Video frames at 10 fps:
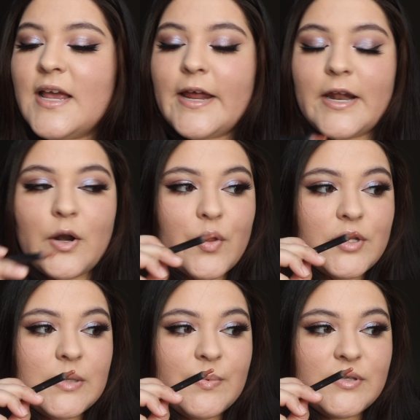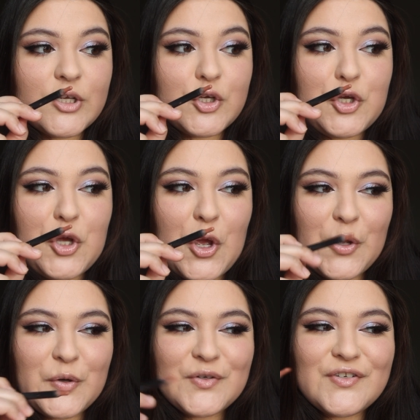And I know that tip is like
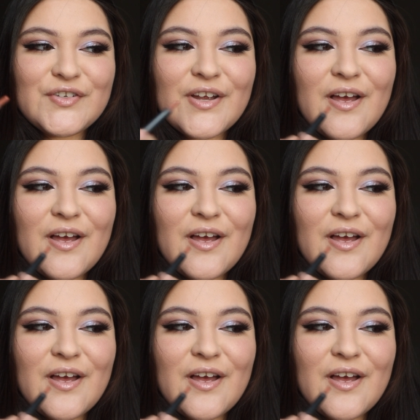huge.